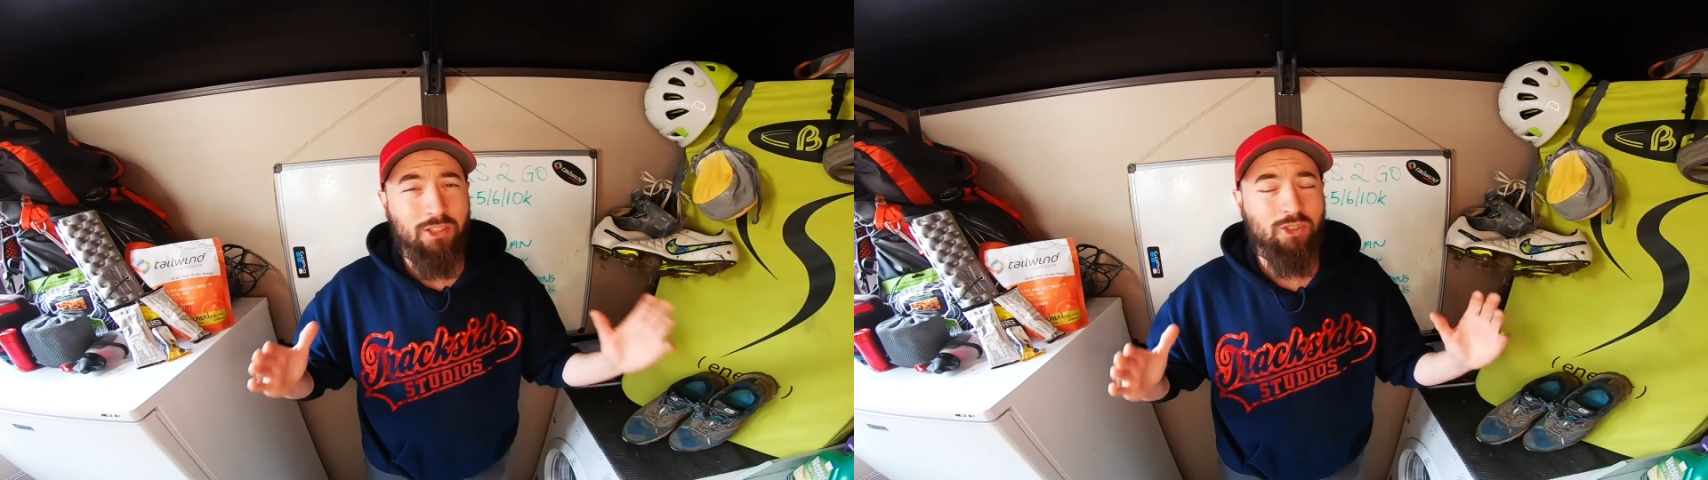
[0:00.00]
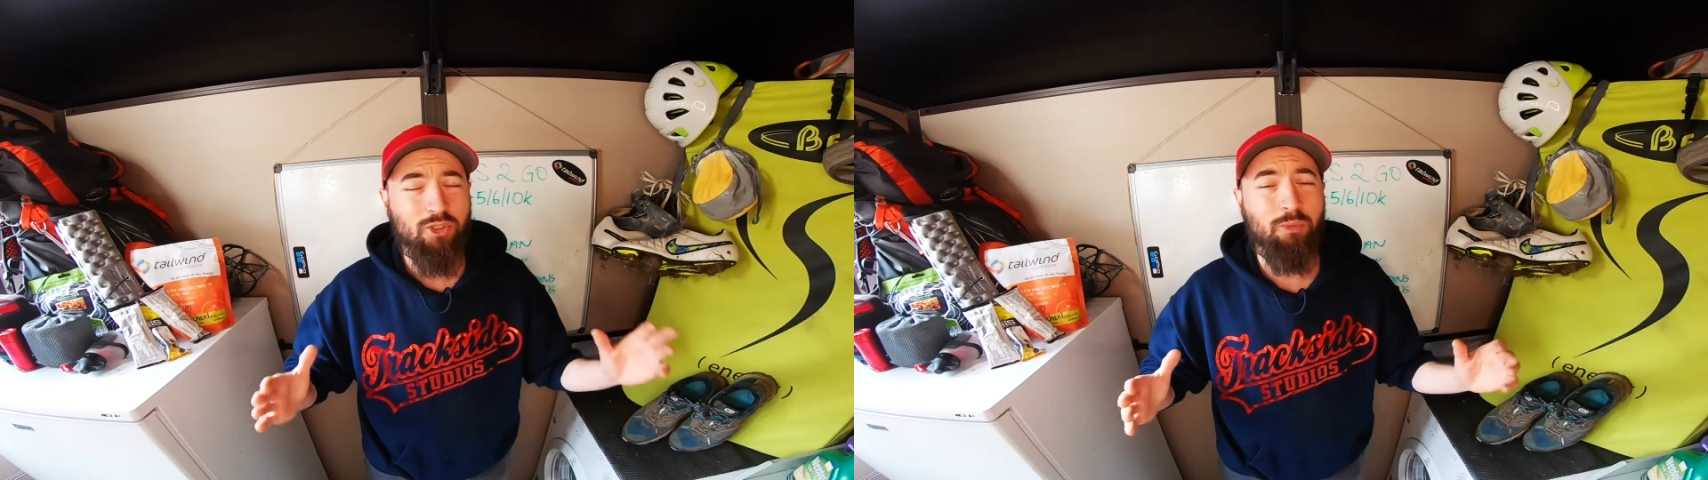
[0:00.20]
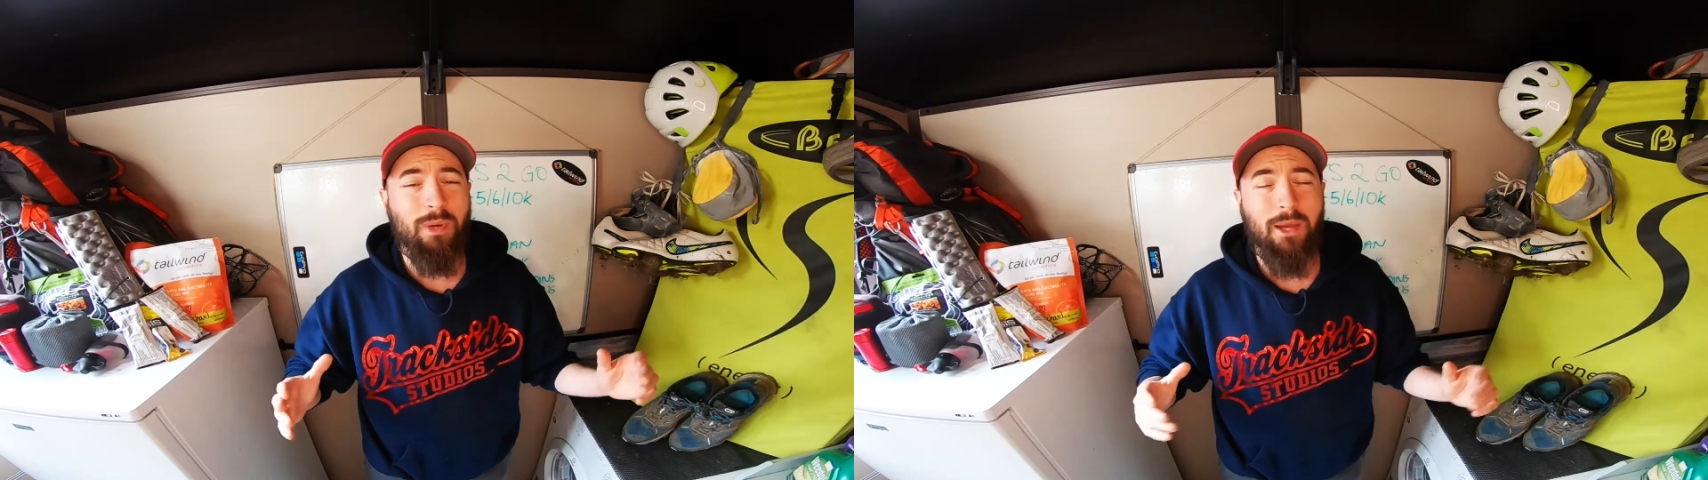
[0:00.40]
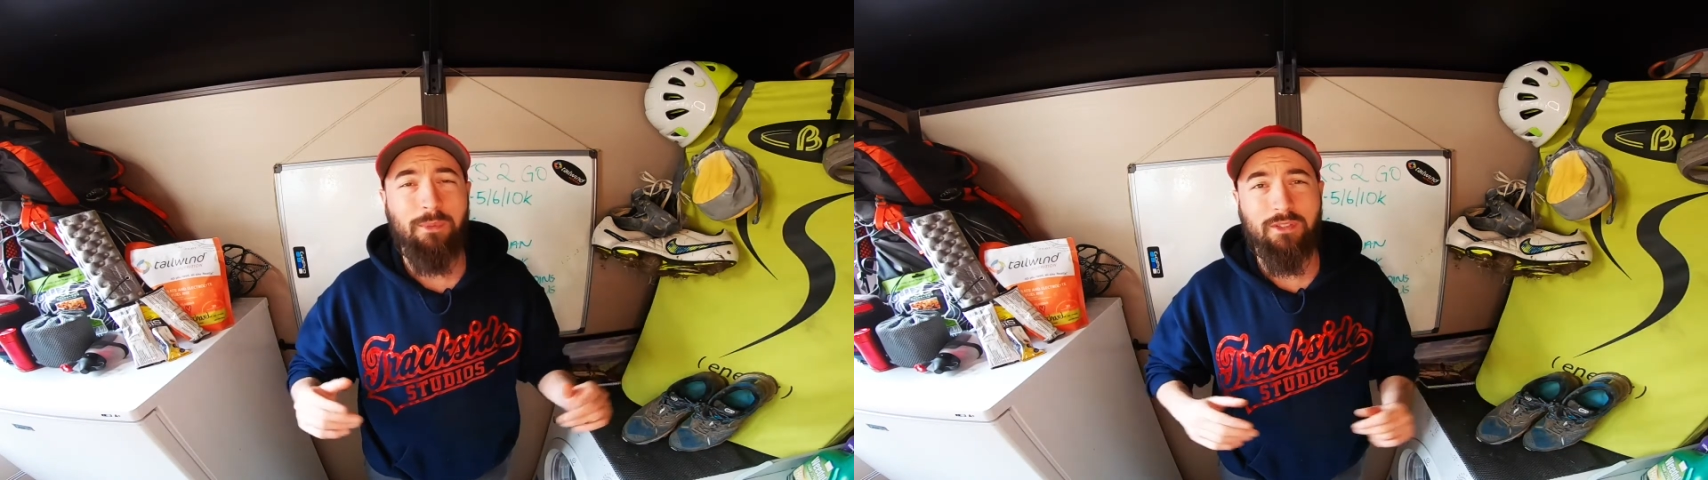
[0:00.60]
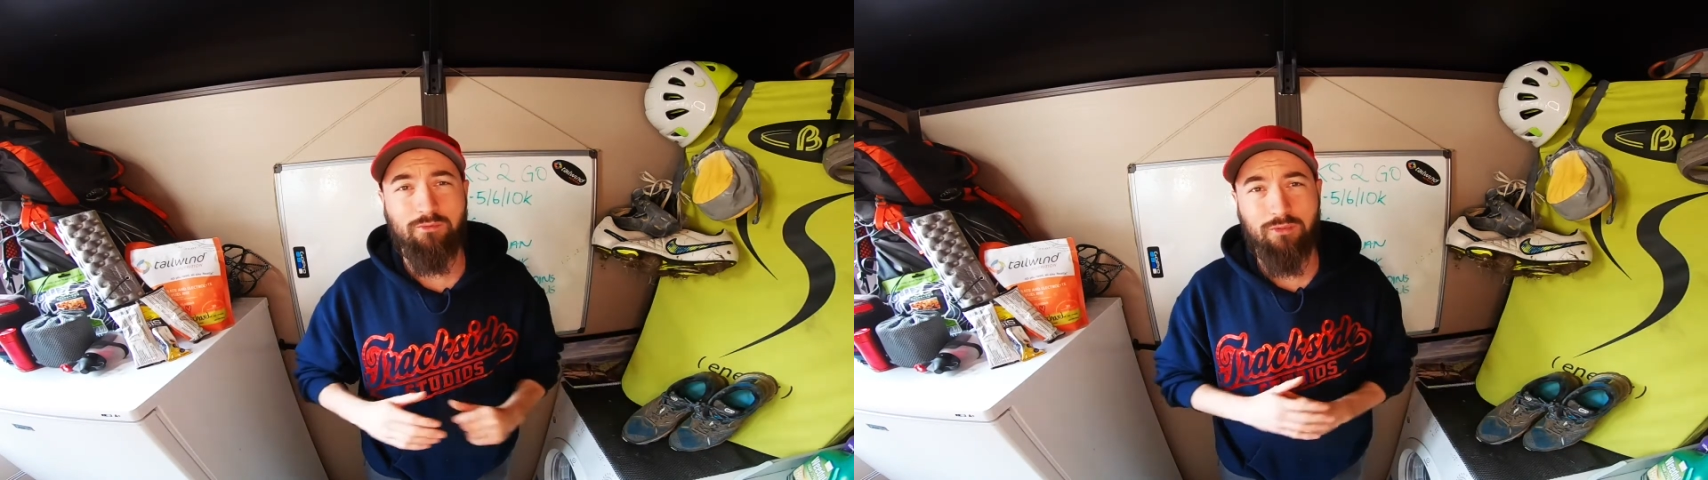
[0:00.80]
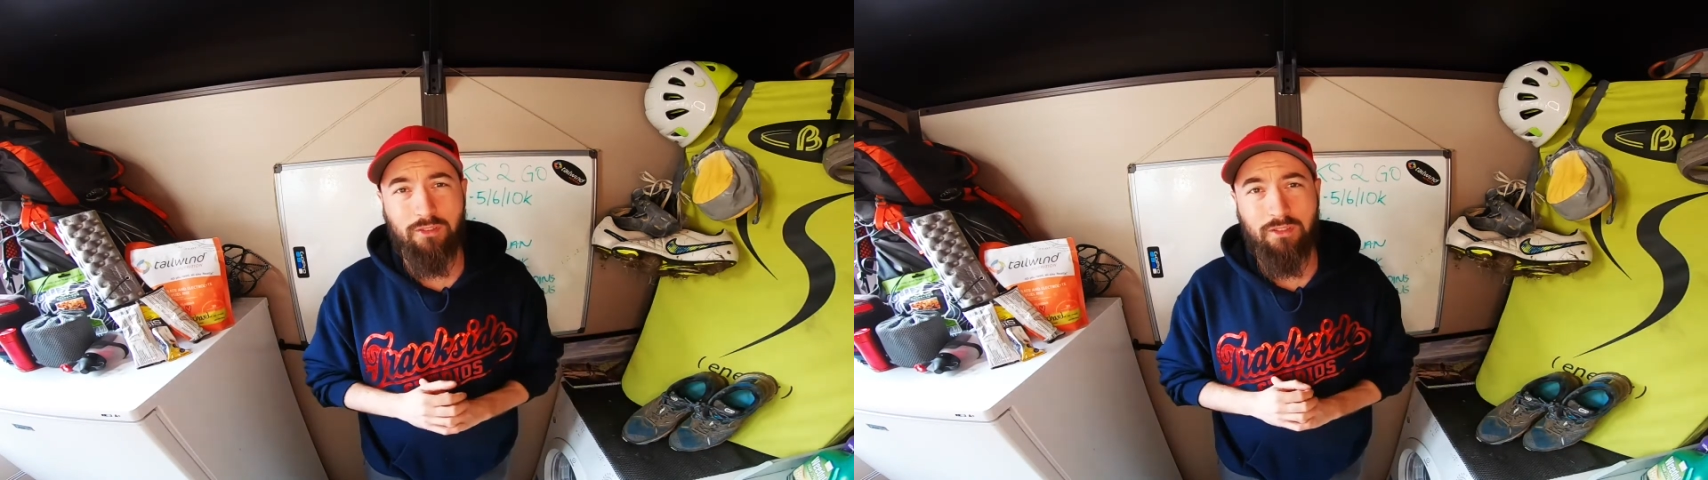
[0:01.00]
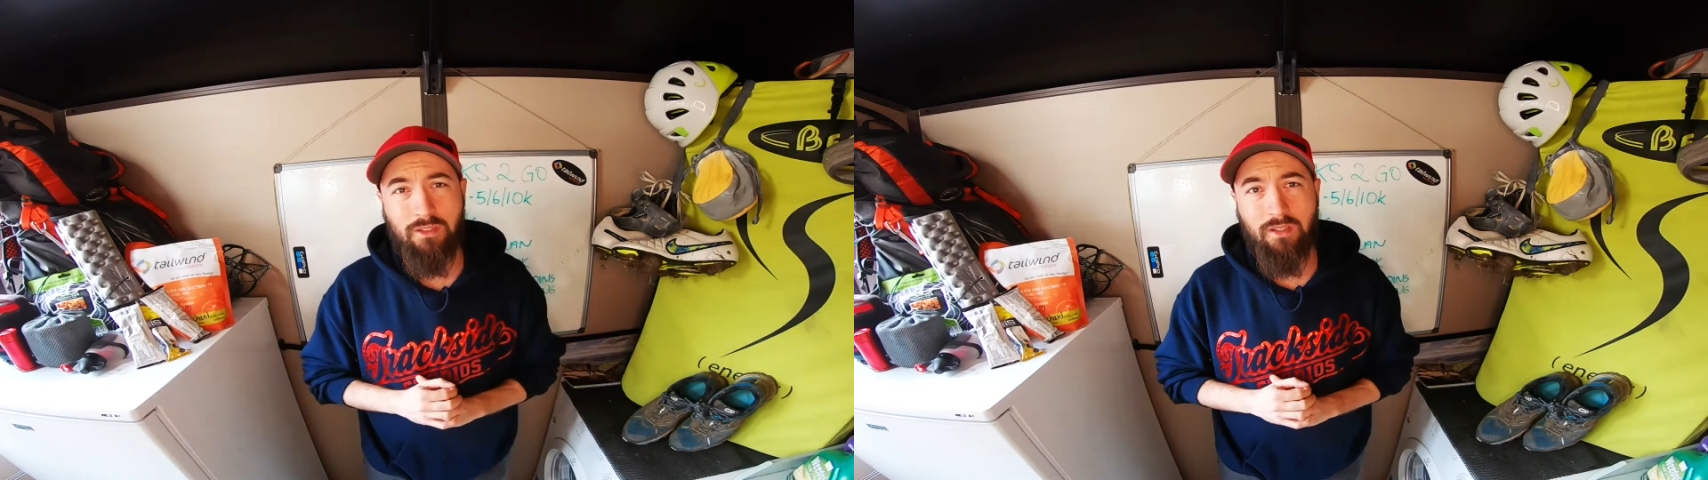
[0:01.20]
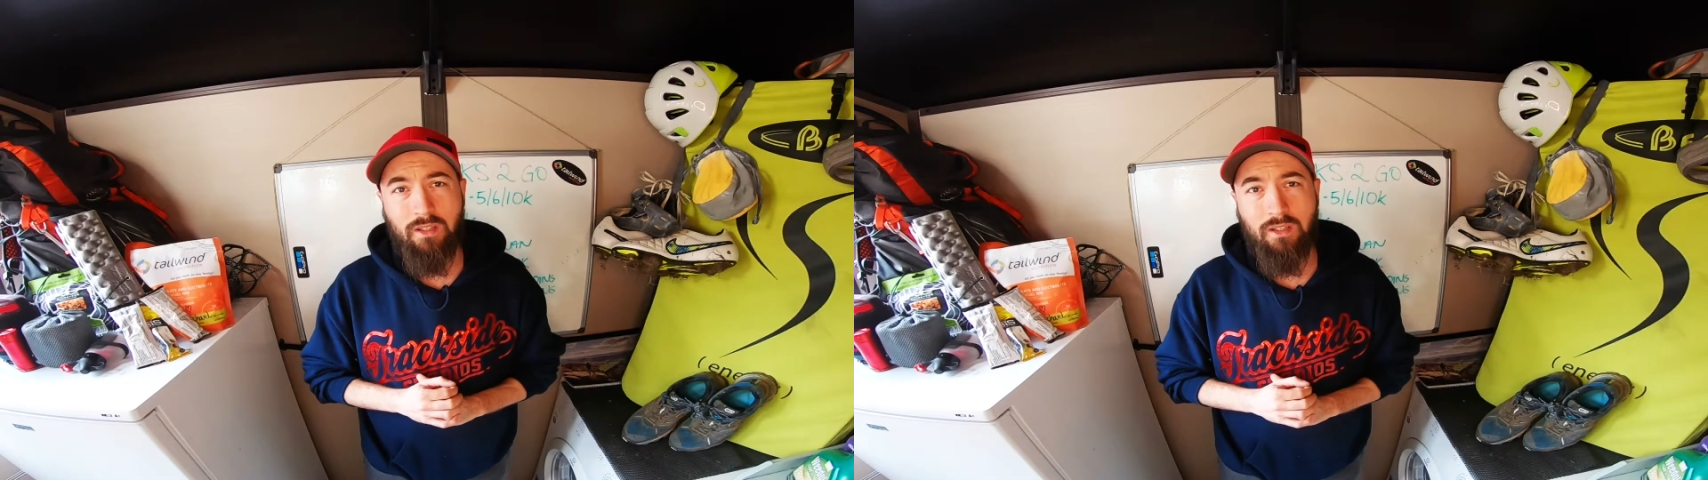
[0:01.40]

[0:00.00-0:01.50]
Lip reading: super happy to run.